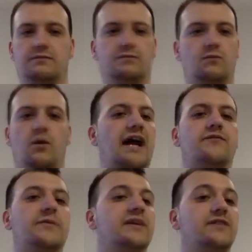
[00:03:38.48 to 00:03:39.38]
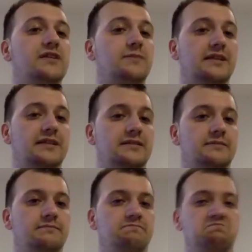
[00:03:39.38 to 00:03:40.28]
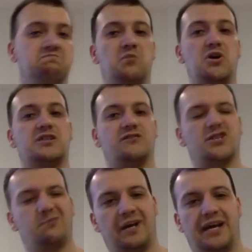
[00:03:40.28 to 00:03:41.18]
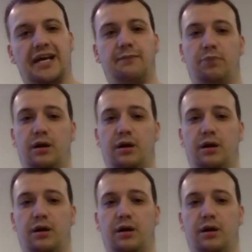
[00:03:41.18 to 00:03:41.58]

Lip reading: why have them in the first place? Most of us pay